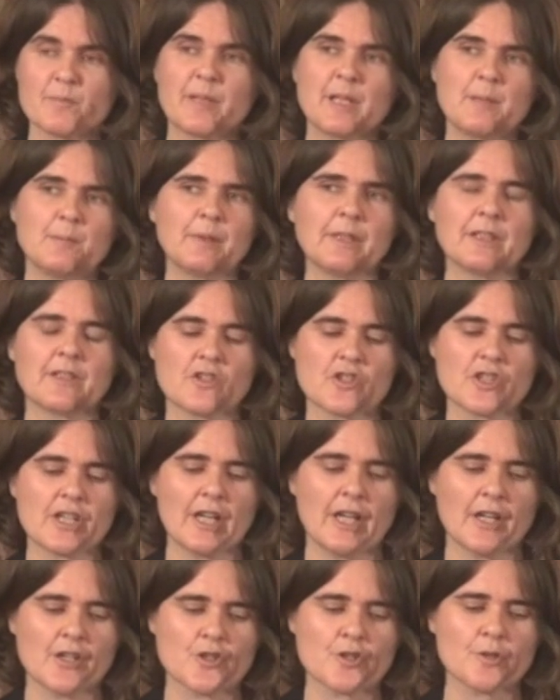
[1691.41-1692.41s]
people in
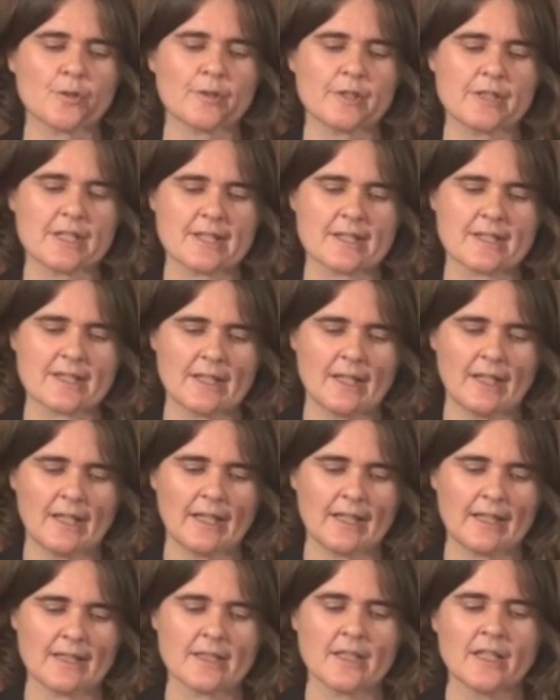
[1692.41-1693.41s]
charge who could
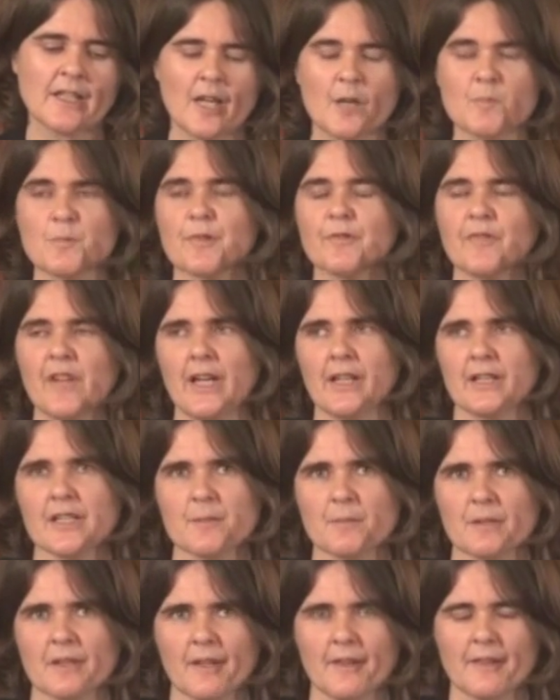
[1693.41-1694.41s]
decide and provide
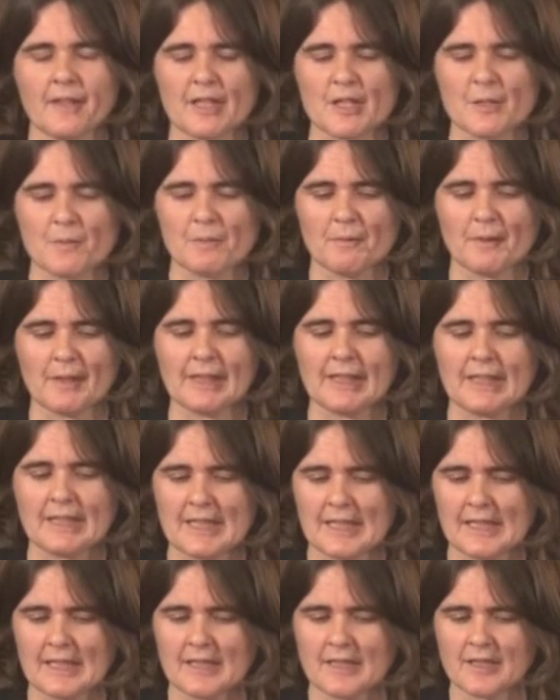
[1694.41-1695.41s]
us with the things we really
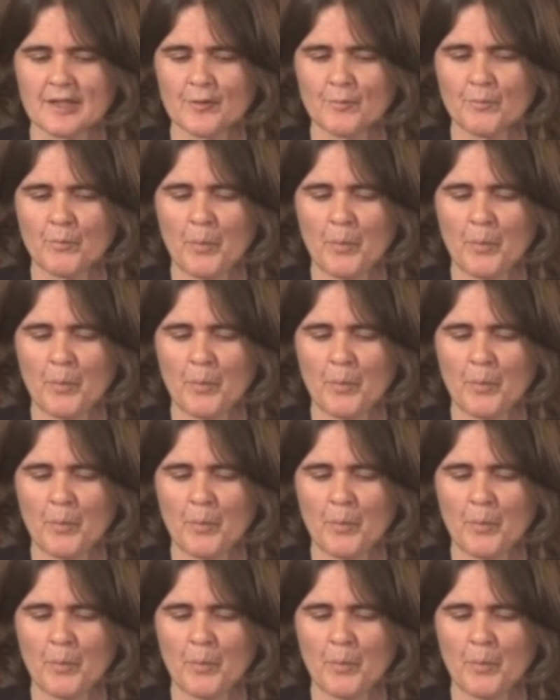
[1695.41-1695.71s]
need.